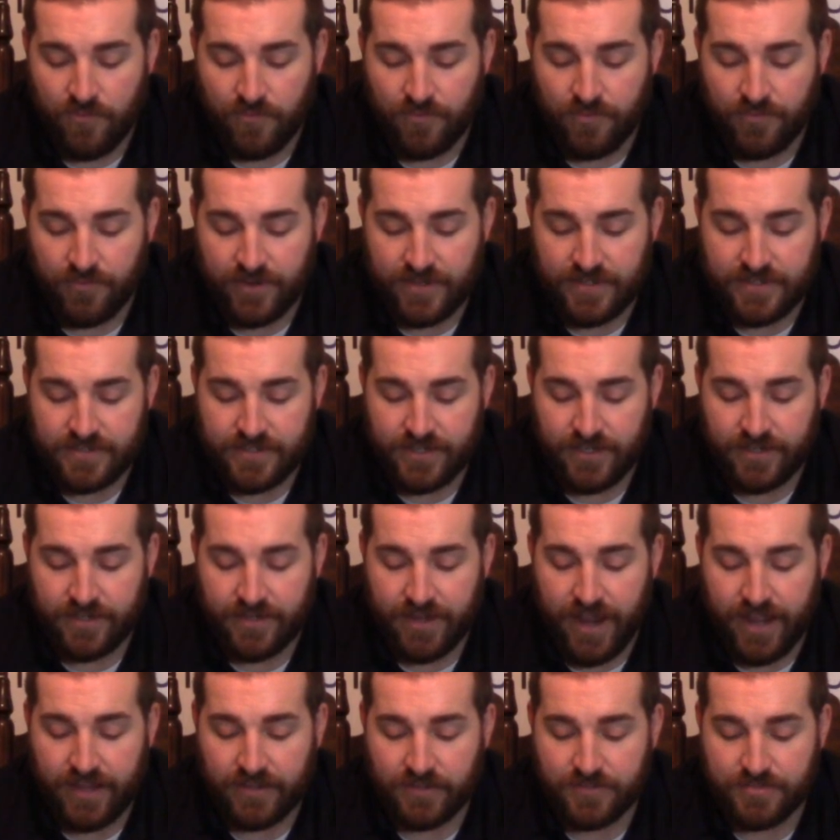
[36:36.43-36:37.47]
three seed,
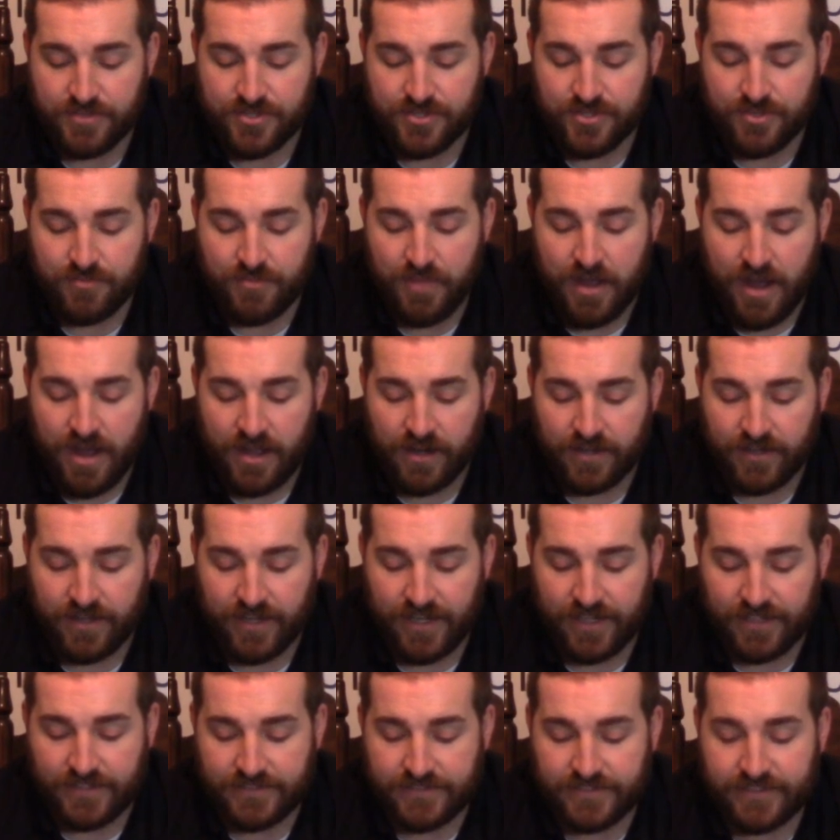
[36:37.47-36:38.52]
Caleb Subach,
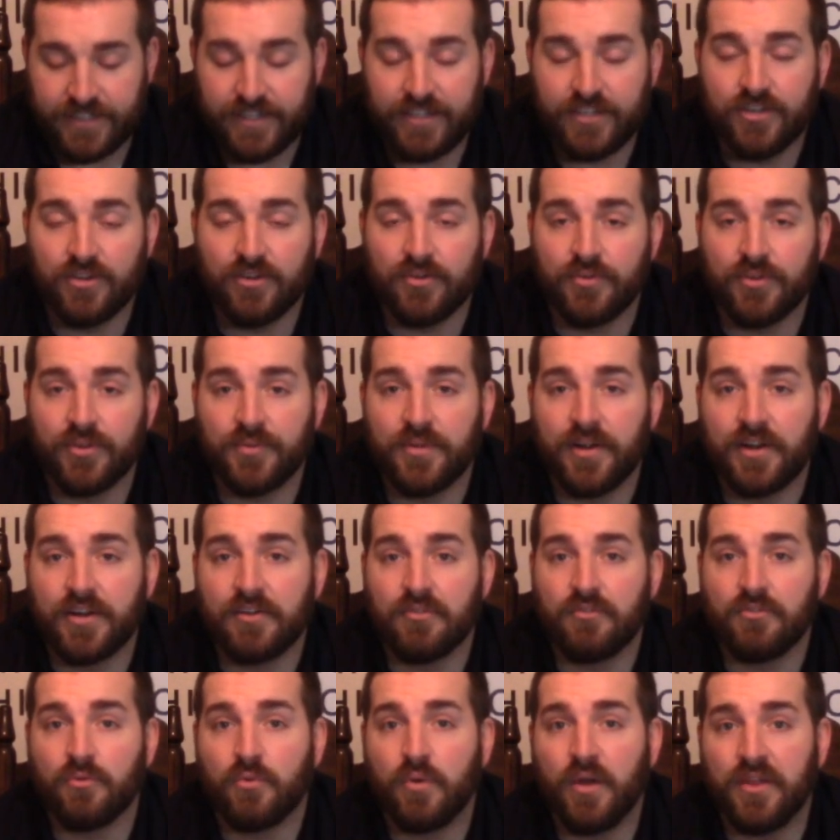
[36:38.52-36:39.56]
a senior with a record
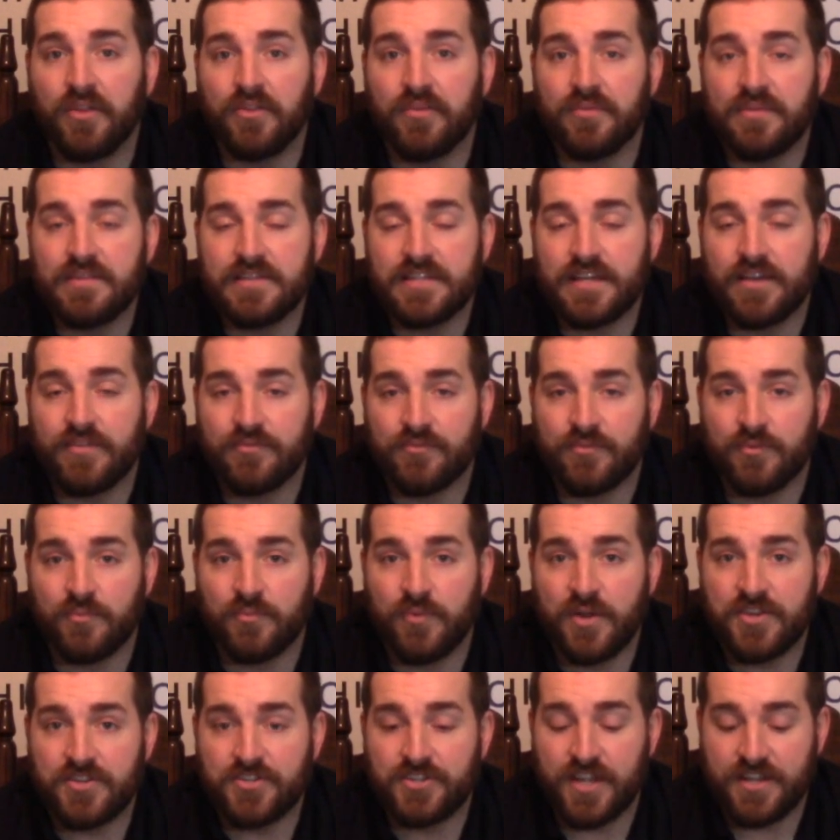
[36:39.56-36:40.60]
of 22 and 7 from
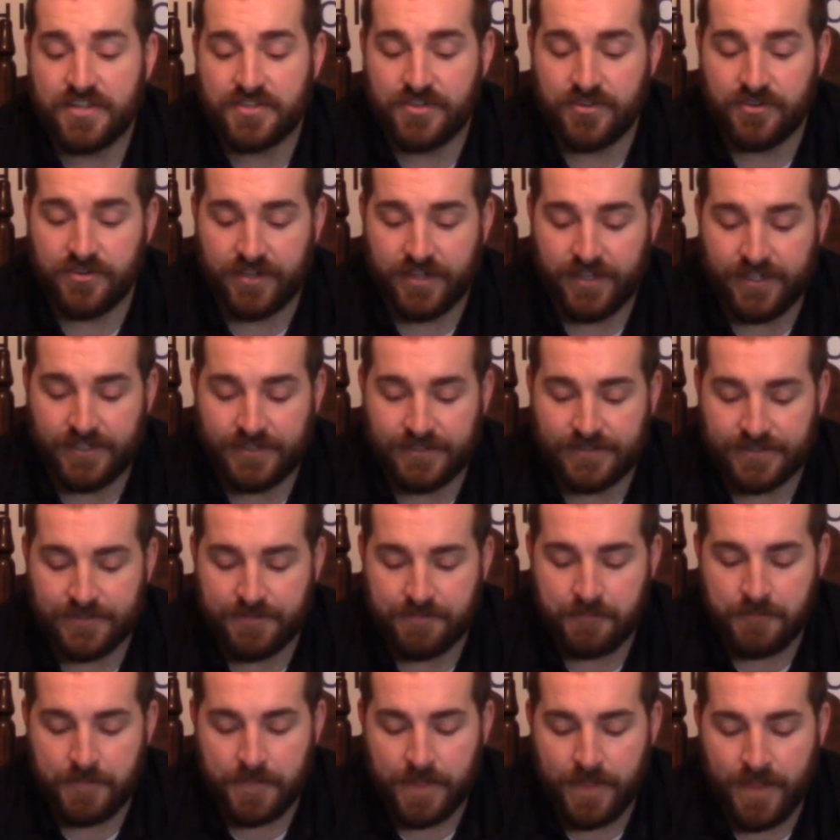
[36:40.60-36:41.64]
West Chester East.
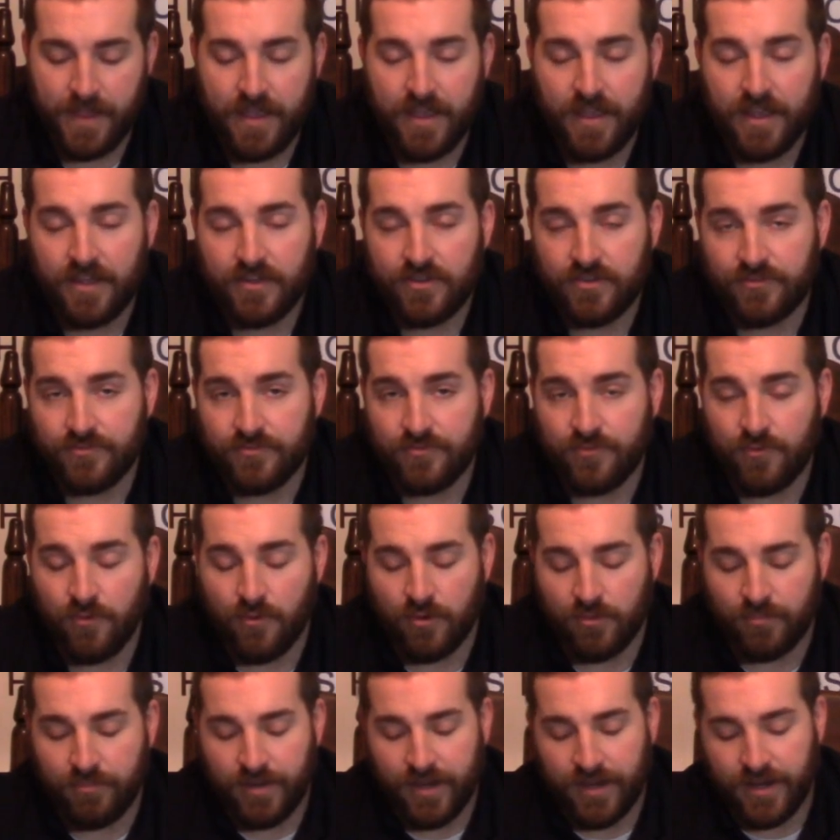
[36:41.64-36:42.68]
The
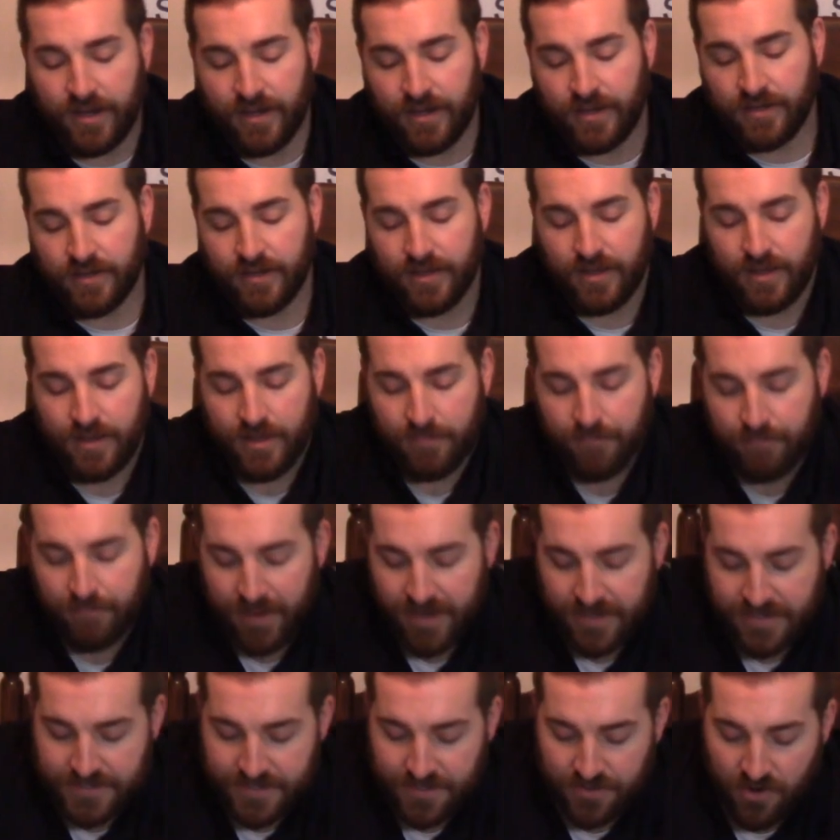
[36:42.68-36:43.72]
four being
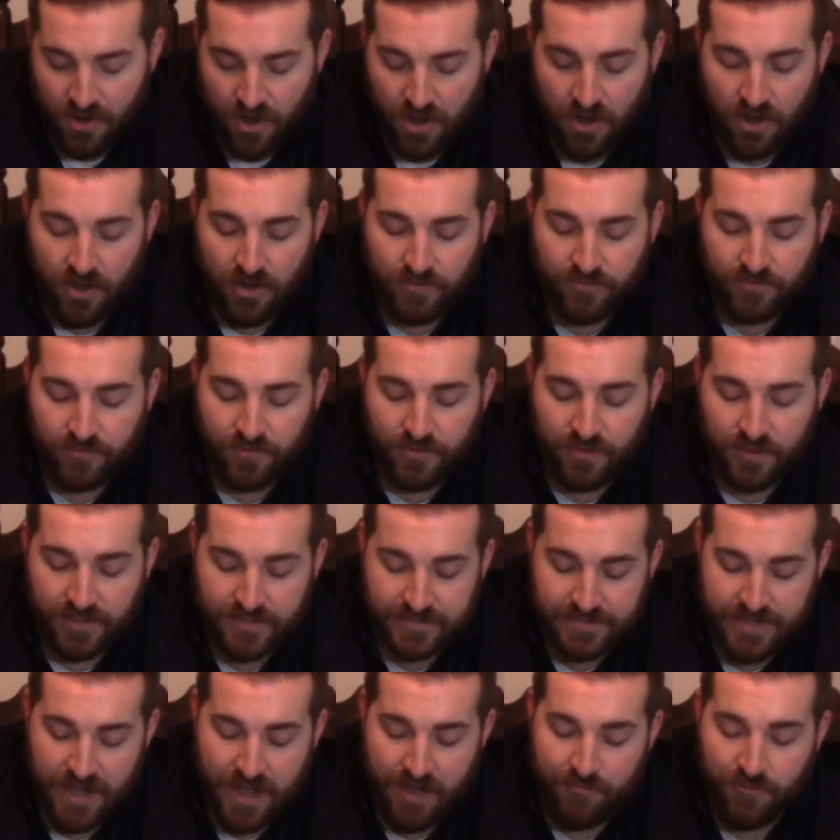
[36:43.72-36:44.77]
Mason Hall, a
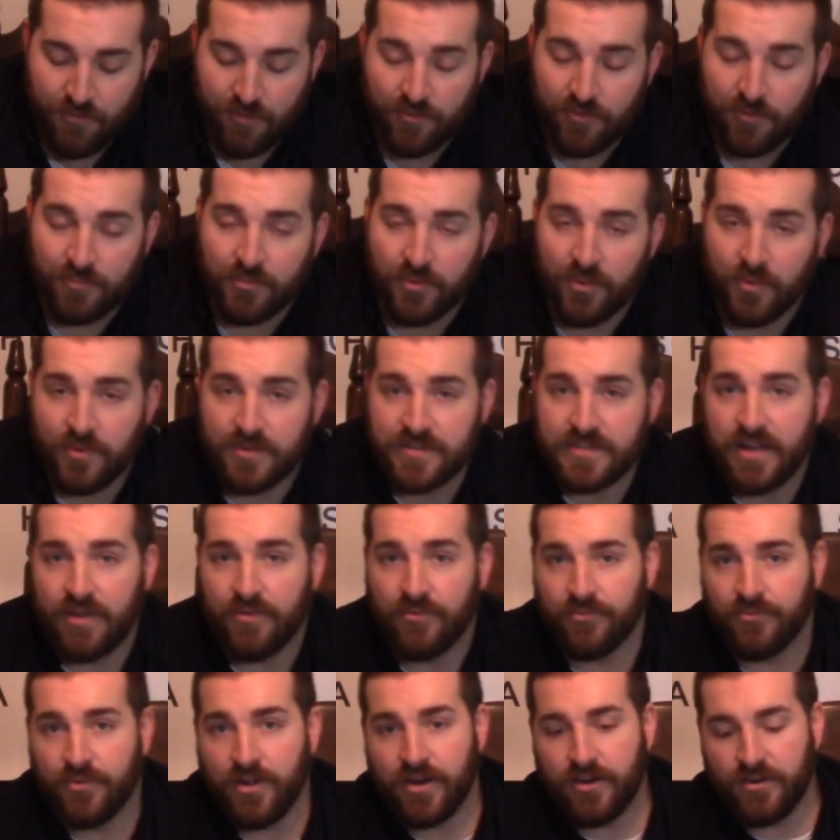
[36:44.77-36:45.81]
sophomore from Norristown,
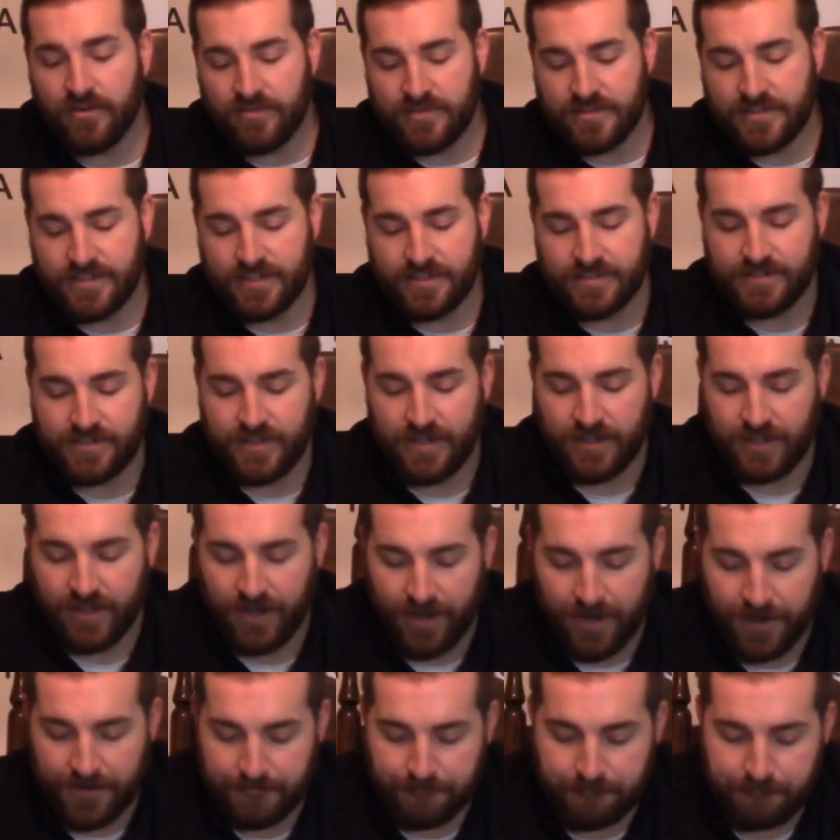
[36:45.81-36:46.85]
with a record of 16 and
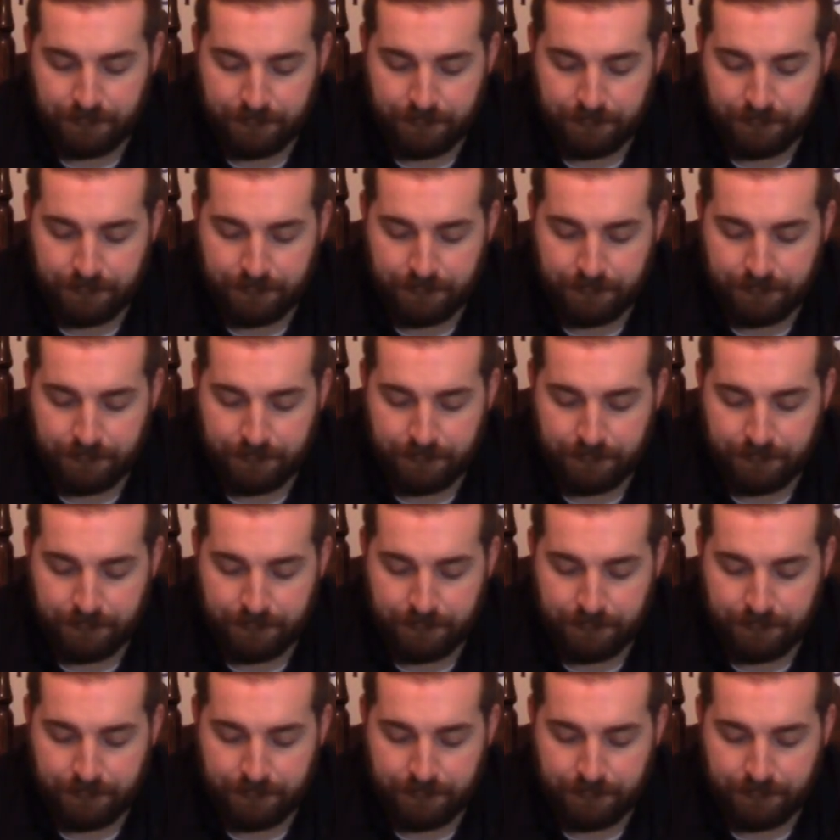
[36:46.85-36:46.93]
8.